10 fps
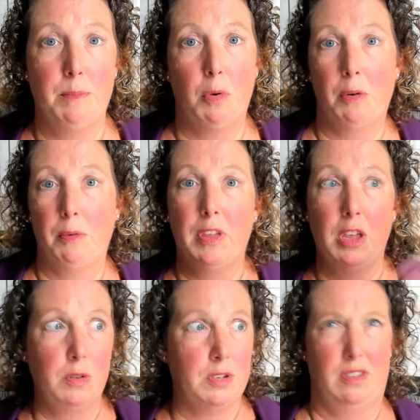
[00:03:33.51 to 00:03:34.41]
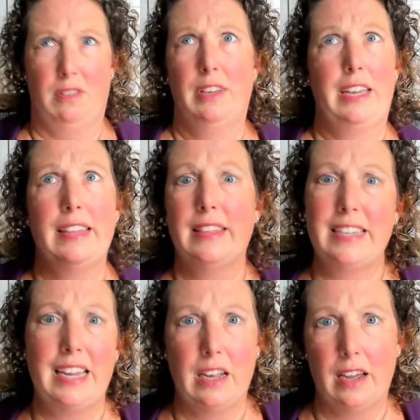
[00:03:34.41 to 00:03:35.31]
or the users are looking at the
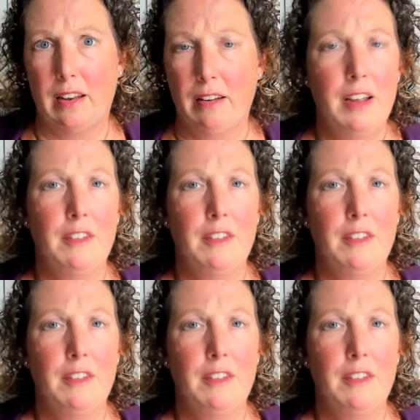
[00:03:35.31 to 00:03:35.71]
data and